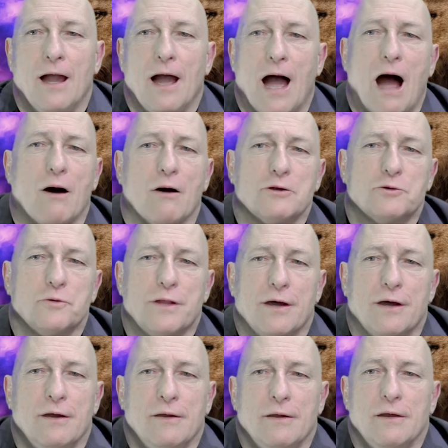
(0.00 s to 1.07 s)
I was with
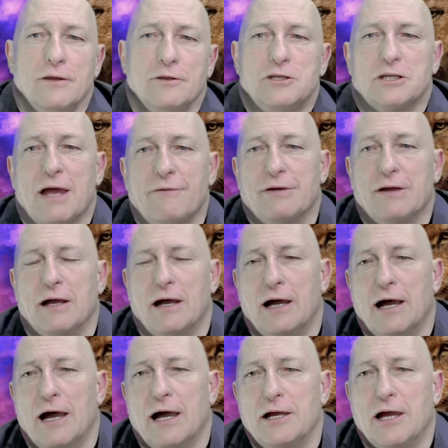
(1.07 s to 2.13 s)
a just having a,
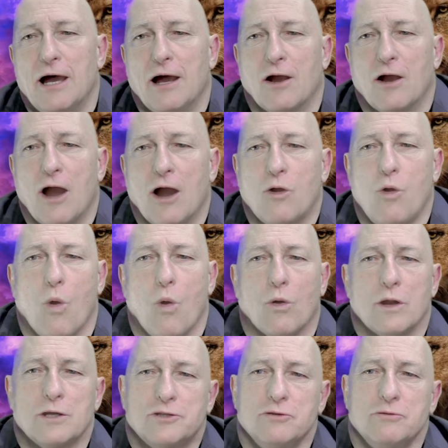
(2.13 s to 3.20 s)
a, a, call,
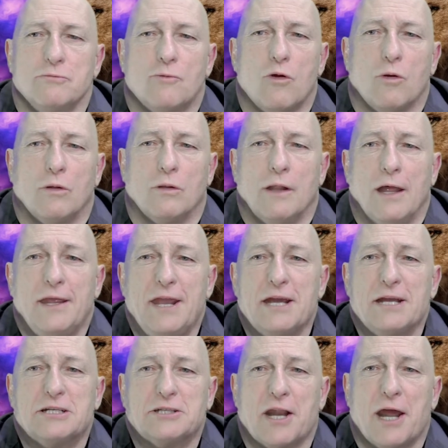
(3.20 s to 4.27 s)
a Zoom call
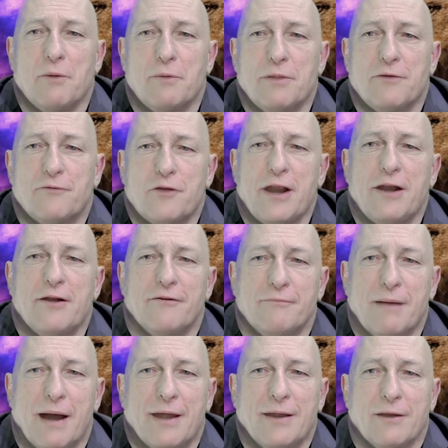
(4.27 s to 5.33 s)
yesterday with a friend of
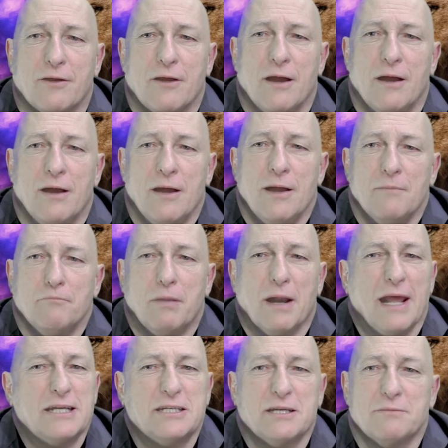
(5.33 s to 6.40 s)
mine, a, a
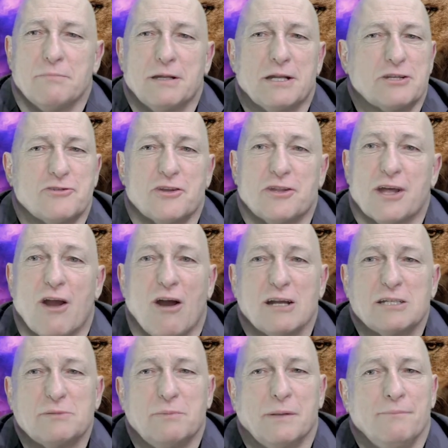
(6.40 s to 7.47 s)
blessed minister of the
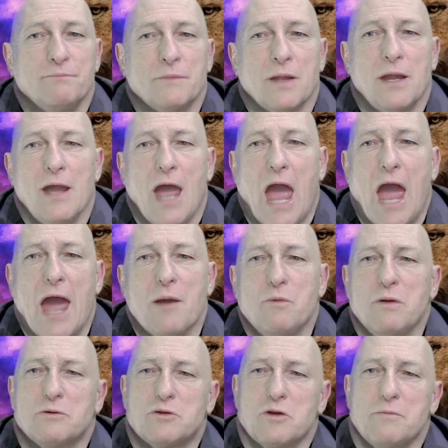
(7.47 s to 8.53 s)
gospel. And we
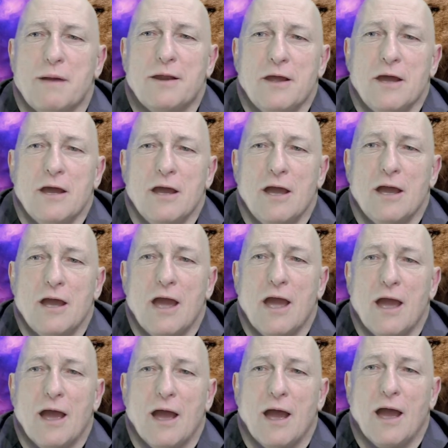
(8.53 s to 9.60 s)
were talking about
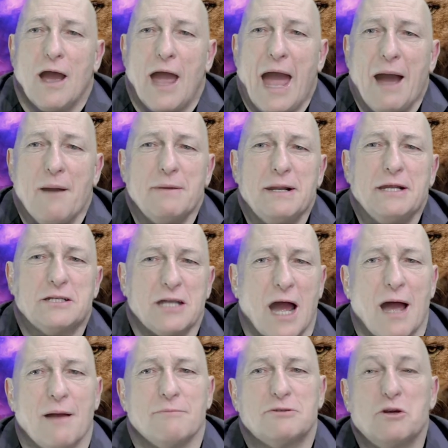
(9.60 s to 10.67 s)
how many
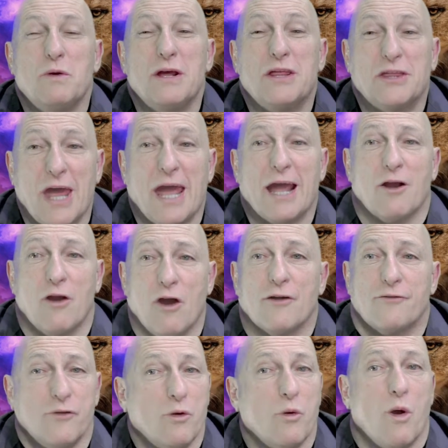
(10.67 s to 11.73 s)
times do we thank God
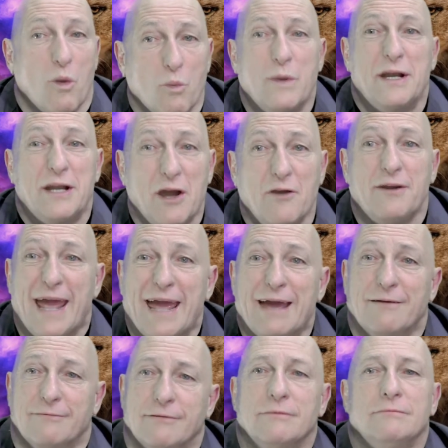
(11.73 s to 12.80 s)
for what we don't have?